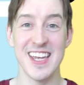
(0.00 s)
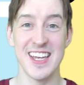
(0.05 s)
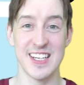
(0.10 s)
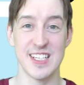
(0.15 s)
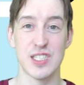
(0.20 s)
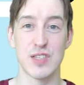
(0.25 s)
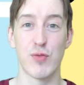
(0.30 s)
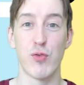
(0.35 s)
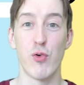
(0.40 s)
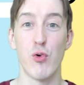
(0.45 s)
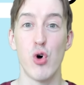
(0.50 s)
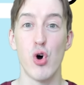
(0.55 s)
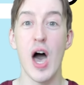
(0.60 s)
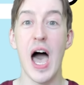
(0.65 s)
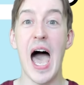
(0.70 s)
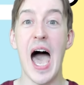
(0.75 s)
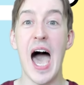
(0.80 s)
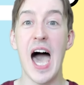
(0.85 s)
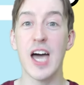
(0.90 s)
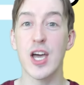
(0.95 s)
is for
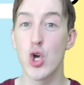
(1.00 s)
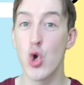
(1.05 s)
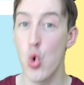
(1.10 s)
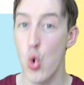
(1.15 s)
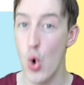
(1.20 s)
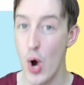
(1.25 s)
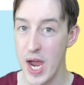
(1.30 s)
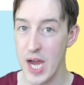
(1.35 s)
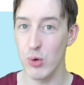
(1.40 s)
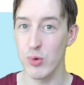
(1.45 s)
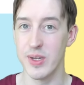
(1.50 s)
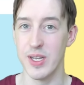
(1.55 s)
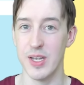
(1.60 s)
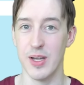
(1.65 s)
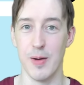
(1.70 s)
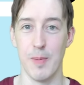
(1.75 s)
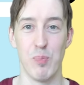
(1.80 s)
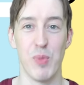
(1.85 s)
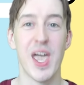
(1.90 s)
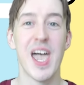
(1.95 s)
aquarium?